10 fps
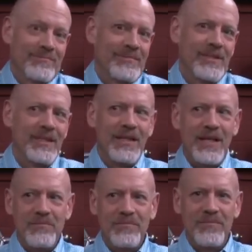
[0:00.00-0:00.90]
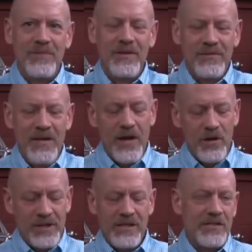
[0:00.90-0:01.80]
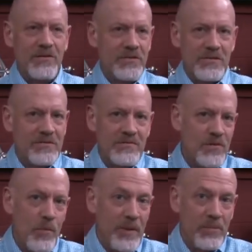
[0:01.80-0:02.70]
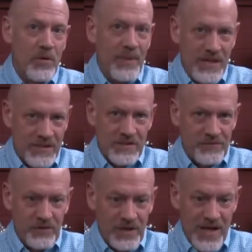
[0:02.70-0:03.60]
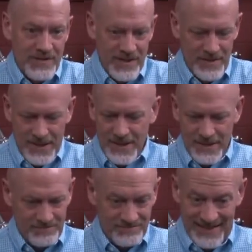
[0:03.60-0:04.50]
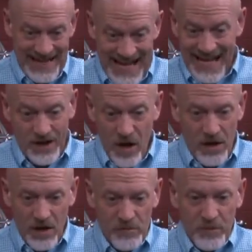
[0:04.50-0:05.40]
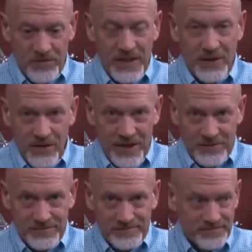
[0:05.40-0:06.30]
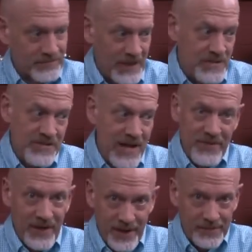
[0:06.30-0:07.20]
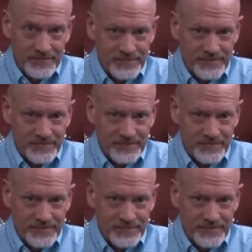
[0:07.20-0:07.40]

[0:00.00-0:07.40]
The not only is there just no biblical basis for the concept at all of prevenient grace, it's just not there.